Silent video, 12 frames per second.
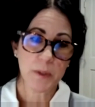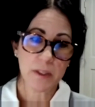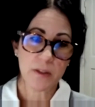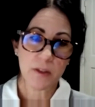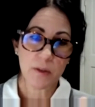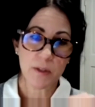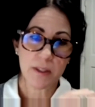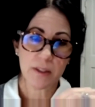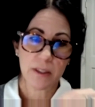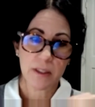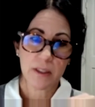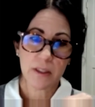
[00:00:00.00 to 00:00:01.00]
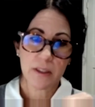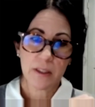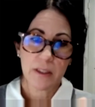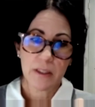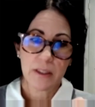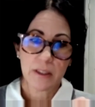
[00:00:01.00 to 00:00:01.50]
it's those
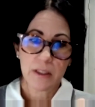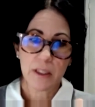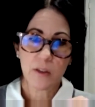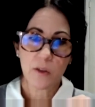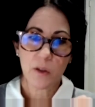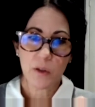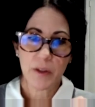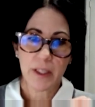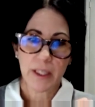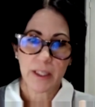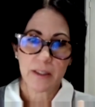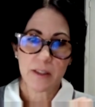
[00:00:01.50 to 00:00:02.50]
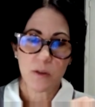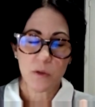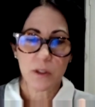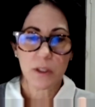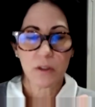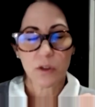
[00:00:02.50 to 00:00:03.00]
little things,
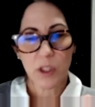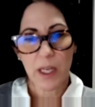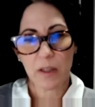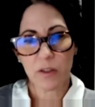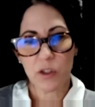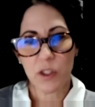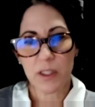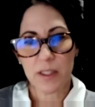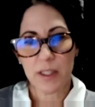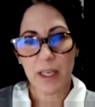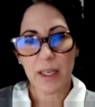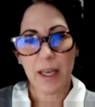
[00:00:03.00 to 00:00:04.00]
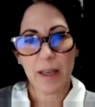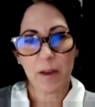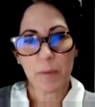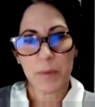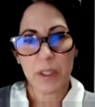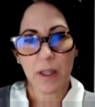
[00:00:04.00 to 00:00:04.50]
those little challenges that add
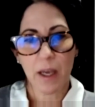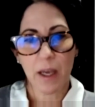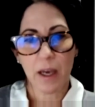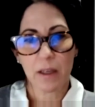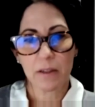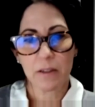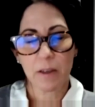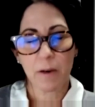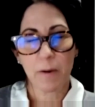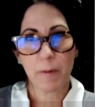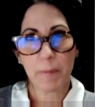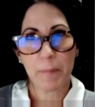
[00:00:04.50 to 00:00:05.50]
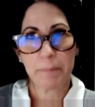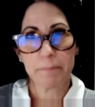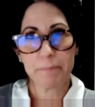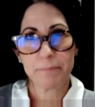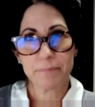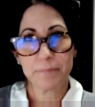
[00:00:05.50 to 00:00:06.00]
up to that. Um,
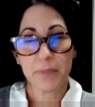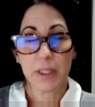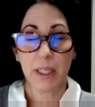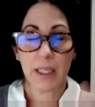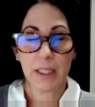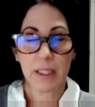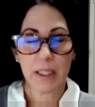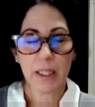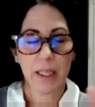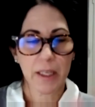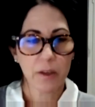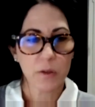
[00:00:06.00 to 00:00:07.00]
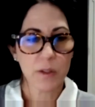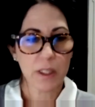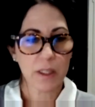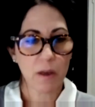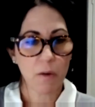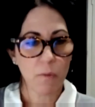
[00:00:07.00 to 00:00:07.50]
and Kate and I like how you
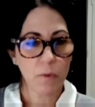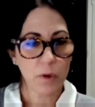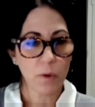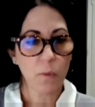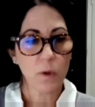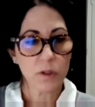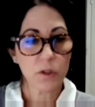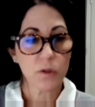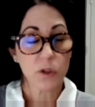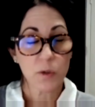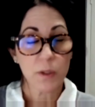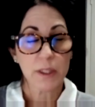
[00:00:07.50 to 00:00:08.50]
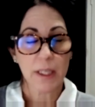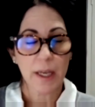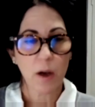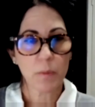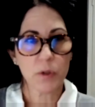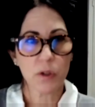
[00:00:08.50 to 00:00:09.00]
said that, you know, once you do it, that
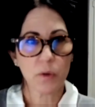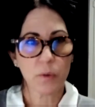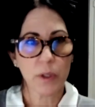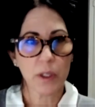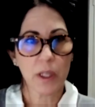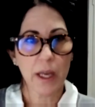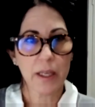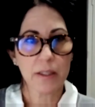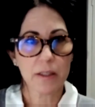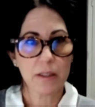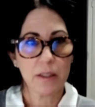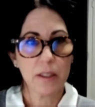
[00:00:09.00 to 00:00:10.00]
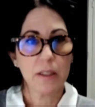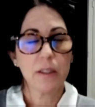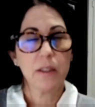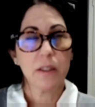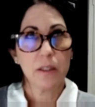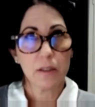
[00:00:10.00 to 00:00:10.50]
helps you realize
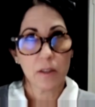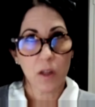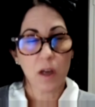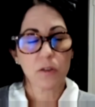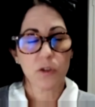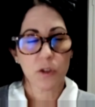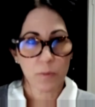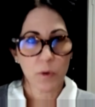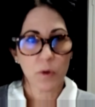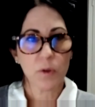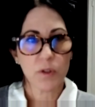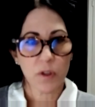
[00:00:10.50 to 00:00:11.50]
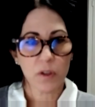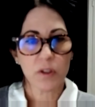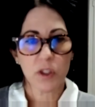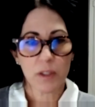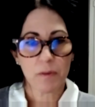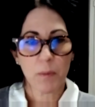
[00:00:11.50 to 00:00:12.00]
the long-term goals are
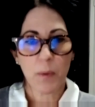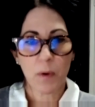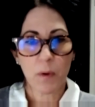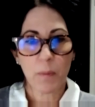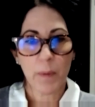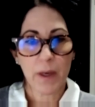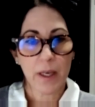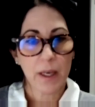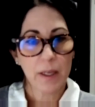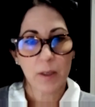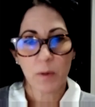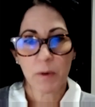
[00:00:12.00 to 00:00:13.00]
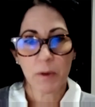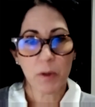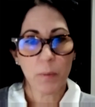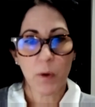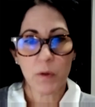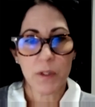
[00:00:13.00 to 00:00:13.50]
achievable. But I hear what
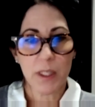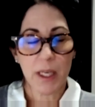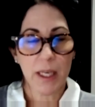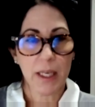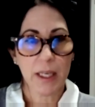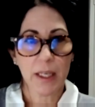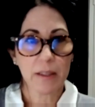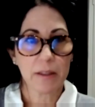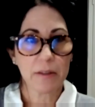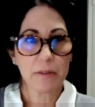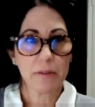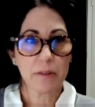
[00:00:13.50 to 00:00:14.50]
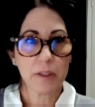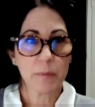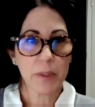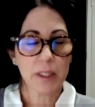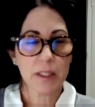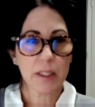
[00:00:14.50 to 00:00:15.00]
you're both saying and it
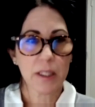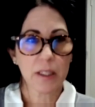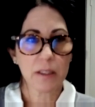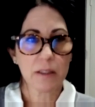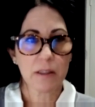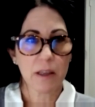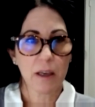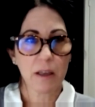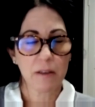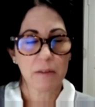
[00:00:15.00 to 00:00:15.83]
makes sense that